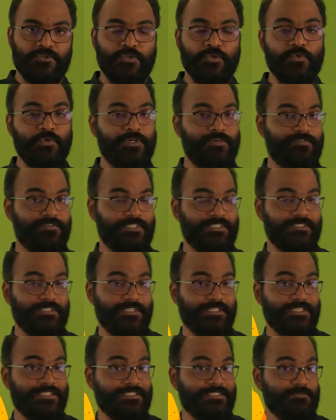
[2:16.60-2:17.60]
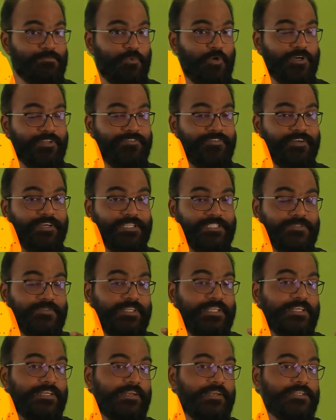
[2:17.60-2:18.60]
So you have, these are these modifiers
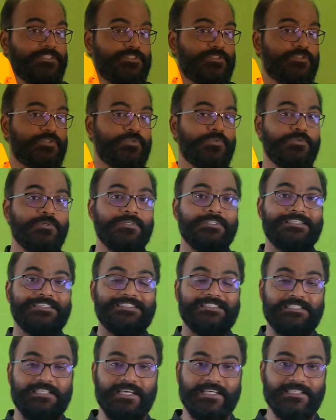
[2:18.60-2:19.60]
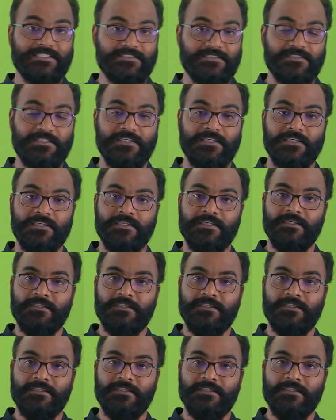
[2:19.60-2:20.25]
in relation to size.